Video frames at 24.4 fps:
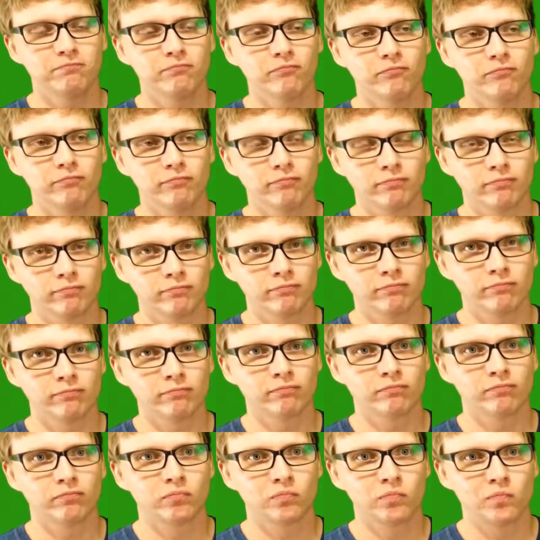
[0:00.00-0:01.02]

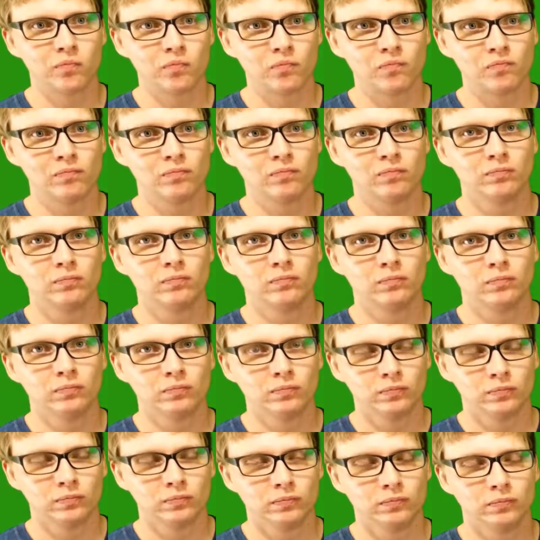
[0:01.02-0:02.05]

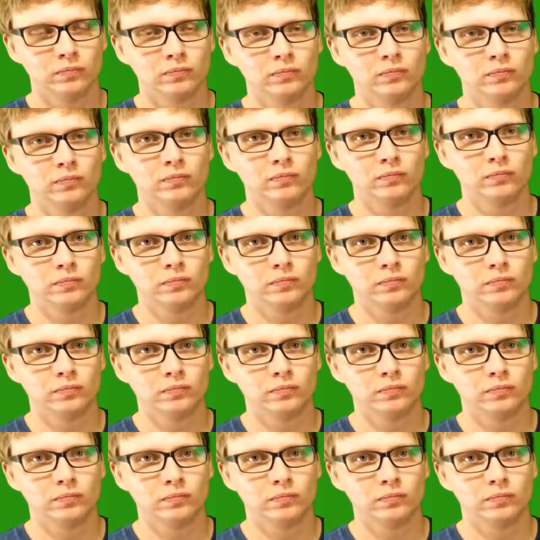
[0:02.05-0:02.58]
The person shown says nothing.